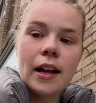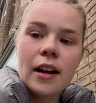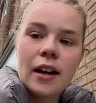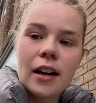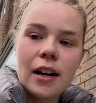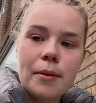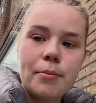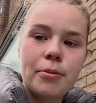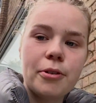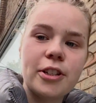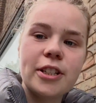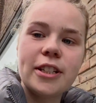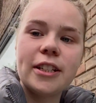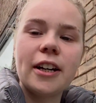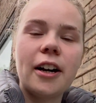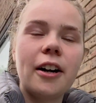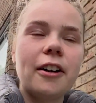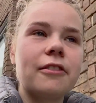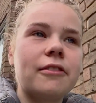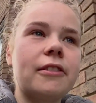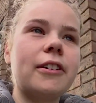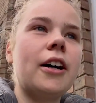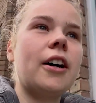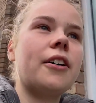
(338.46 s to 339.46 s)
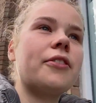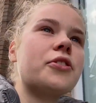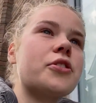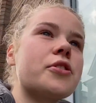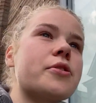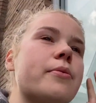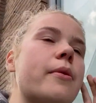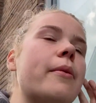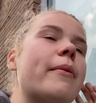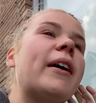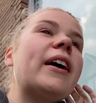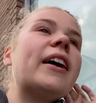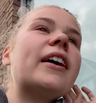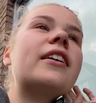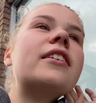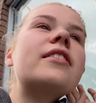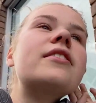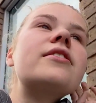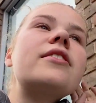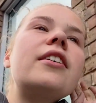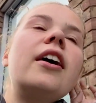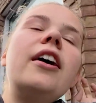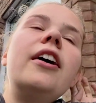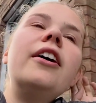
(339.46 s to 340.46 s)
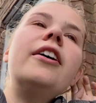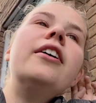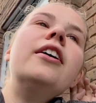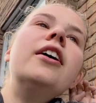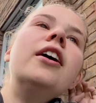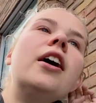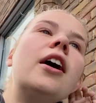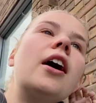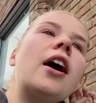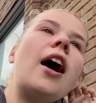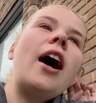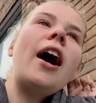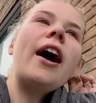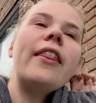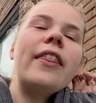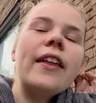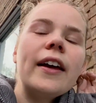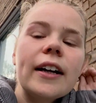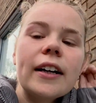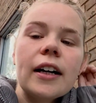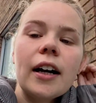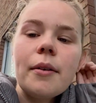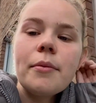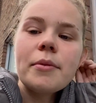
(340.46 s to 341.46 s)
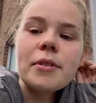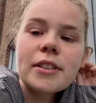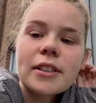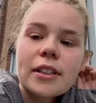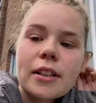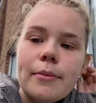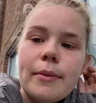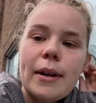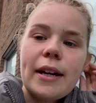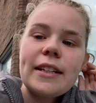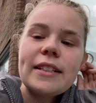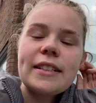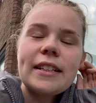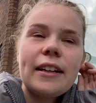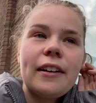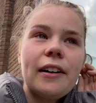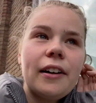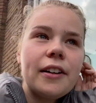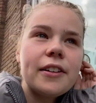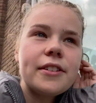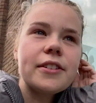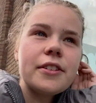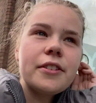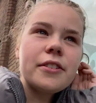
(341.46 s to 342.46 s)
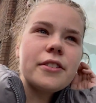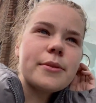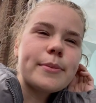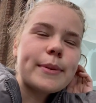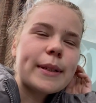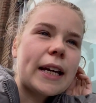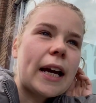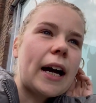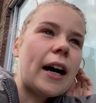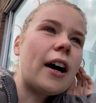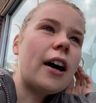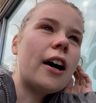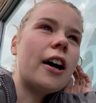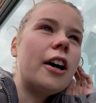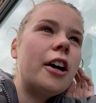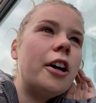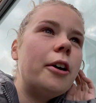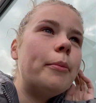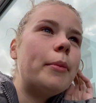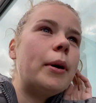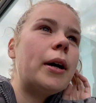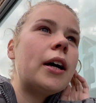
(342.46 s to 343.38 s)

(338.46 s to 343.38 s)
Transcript: I'm pretty hungry after swimming, so I think I'm just gonna make dinner as soon as we get home.